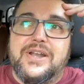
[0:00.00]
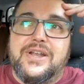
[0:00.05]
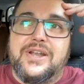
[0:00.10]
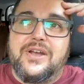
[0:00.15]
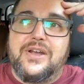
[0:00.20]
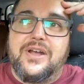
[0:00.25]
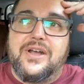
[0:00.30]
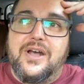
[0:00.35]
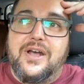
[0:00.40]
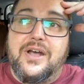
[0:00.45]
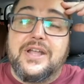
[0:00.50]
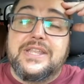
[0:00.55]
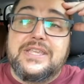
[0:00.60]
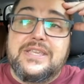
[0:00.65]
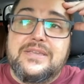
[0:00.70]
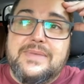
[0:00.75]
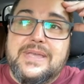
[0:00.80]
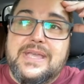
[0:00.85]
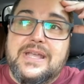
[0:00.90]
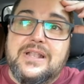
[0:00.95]
an
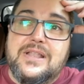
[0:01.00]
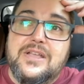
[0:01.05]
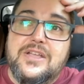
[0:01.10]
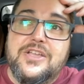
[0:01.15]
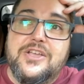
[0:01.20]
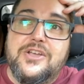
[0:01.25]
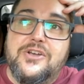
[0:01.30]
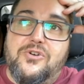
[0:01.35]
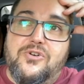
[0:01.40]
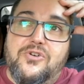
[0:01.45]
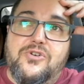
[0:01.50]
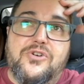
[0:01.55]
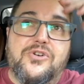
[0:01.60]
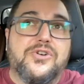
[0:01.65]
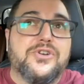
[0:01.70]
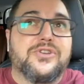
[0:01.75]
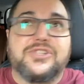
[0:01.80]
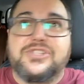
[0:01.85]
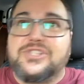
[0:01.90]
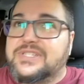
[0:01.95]
email, or
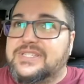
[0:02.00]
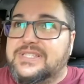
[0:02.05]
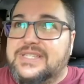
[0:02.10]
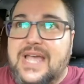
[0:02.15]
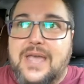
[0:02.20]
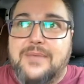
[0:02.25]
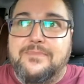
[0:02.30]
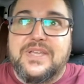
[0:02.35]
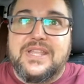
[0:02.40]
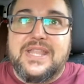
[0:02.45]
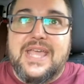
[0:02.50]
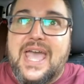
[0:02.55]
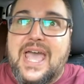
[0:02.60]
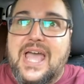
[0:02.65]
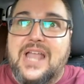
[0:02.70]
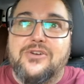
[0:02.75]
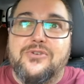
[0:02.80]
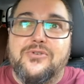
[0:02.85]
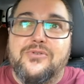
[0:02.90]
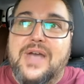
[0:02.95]
you just type in
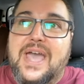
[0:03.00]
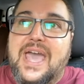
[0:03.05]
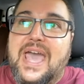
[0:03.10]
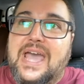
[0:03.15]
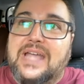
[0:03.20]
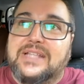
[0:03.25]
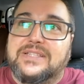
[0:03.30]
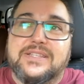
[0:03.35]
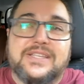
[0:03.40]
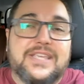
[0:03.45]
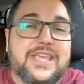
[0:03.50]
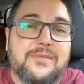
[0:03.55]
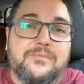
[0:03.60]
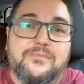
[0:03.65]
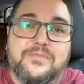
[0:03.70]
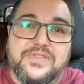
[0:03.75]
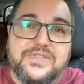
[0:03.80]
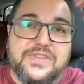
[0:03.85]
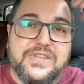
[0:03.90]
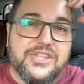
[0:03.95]

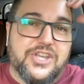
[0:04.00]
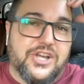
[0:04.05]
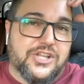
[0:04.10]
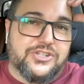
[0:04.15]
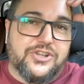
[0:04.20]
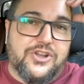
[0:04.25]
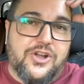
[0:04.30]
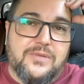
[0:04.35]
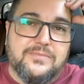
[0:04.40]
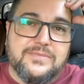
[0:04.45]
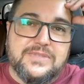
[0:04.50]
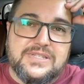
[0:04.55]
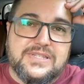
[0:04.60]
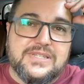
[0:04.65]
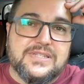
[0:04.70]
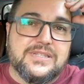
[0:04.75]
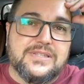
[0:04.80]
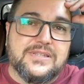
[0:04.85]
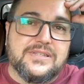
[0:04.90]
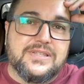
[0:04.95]
hello@gamepathy.com. This
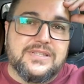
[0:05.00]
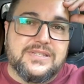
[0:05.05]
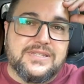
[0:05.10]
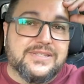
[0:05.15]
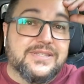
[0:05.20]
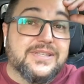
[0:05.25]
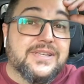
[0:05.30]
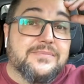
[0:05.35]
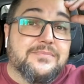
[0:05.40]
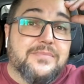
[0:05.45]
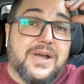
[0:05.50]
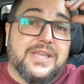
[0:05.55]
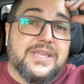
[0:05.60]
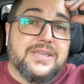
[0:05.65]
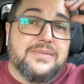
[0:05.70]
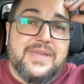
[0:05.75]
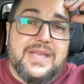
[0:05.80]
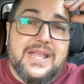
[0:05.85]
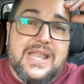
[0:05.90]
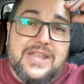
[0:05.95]
is my
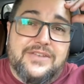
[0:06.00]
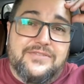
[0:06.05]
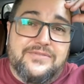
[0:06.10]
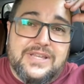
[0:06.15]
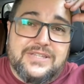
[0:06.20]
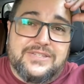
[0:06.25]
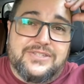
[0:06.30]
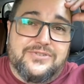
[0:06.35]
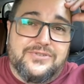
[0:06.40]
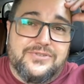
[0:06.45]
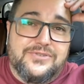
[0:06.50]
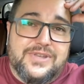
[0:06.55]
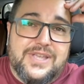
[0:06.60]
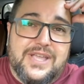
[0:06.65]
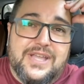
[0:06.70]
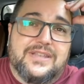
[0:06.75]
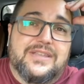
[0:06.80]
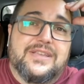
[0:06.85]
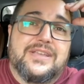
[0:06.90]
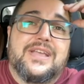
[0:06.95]
email address, so you
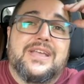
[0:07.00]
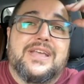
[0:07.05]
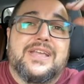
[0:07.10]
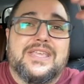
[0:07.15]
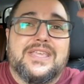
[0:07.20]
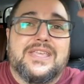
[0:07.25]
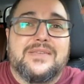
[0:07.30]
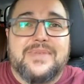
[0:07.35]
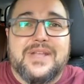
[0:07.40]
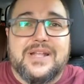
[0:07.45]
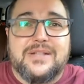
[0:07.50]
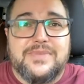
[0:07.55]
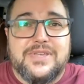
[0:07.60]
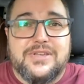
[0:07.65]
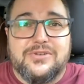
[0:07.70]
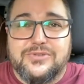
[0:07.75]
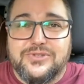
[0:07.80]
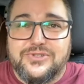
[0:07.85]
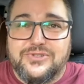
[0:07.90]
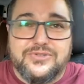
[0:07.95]
can email me
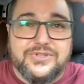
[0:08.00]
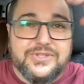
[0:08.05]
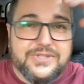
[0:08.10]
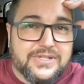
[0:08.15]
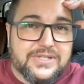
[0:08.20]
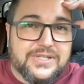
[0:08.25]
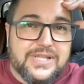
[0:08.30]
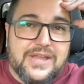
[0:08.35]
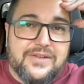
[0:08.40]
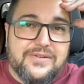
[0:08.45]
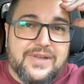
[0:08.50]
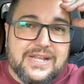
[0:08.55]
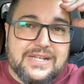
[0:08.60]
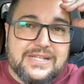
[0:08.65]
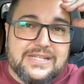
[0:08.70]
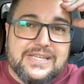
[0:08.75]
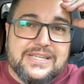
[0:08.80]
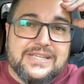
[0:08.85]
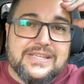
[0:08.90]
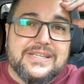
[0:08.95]
also
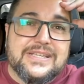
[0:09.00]
directly.